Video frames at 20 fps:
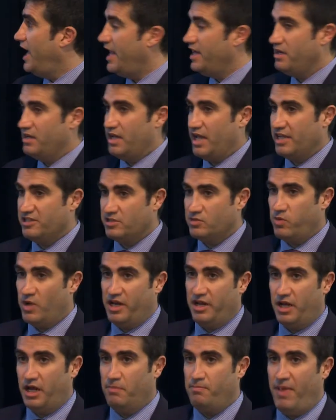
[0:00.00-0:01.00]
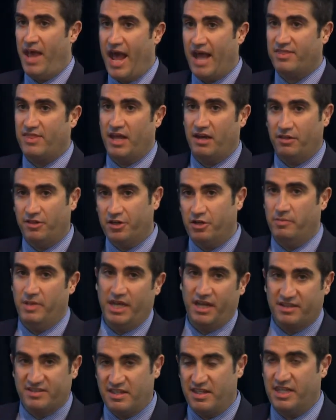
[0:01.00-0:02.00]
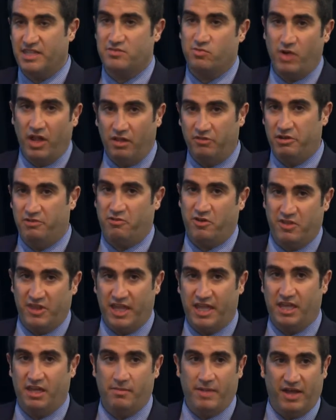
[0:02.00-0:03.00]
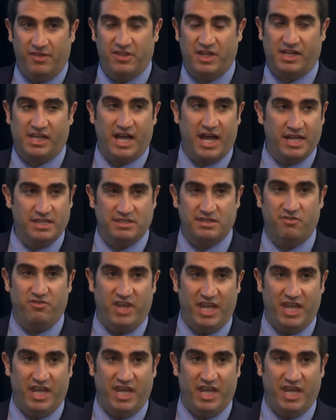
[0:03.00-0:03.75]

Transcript: And I just want to unpack that a little bit because I think it's relevant for thinking about the kinds of